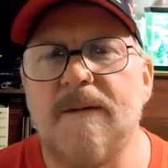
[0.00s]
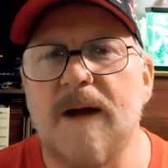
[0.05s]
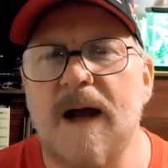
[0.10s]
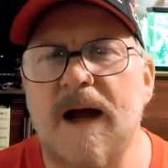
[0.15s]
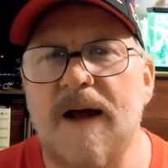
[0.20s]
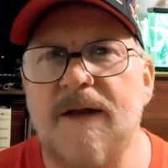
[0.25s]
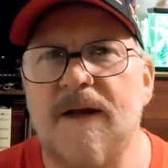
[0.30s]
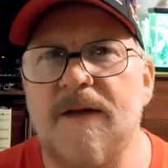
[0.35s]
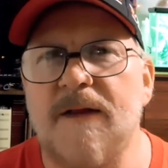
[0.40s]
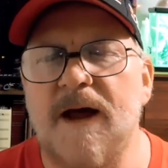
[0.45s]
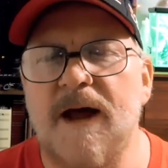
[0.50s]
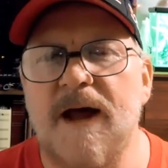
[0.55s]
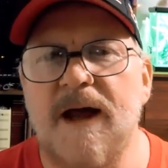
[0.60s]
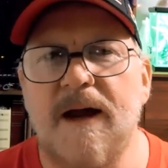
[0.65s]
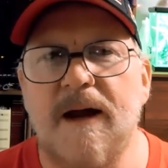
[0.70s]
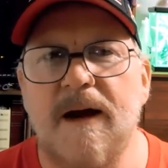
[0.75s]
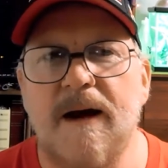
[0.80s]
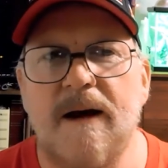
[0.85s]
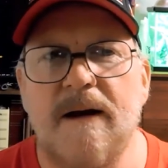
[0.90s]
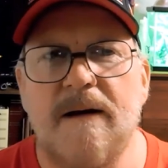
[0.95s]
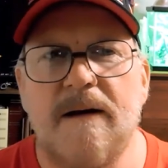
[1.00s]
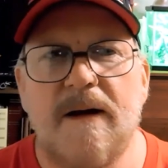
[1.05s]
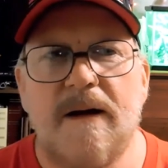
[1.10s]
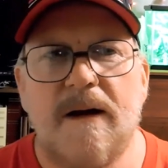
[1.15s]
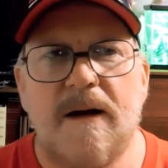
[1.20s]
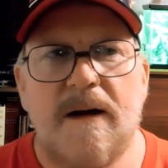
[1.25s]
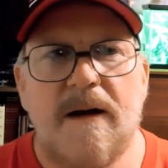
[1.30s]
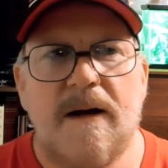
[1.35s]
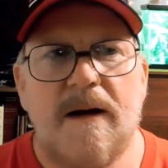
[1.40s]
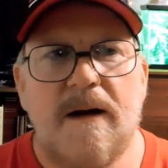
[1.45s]
and then the
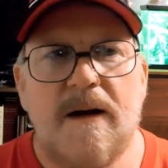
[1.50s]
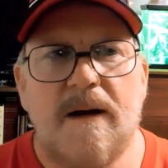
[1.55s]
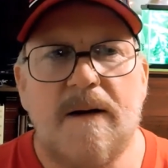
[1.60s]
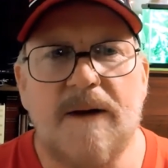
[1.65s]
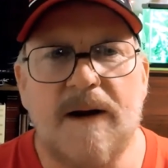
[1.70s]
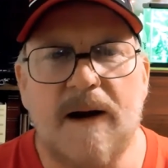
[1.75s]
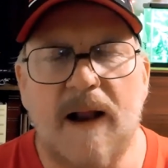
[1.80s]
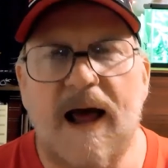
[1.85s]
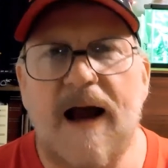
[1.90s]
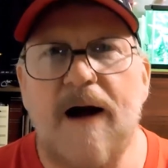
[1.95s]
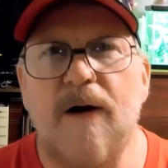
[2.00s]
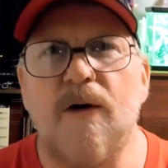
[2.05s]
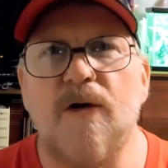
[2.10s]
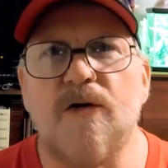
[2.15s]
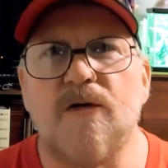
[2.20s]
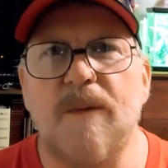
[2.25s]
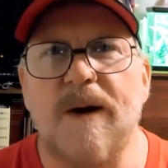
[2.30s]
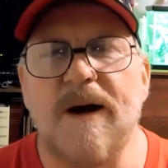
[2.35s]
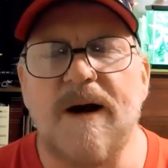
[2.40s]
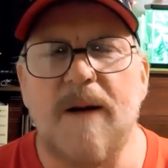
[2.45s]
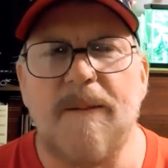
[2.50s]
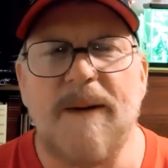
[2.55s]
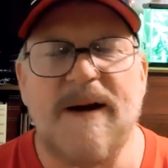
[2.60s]
lateral sphincterotomy.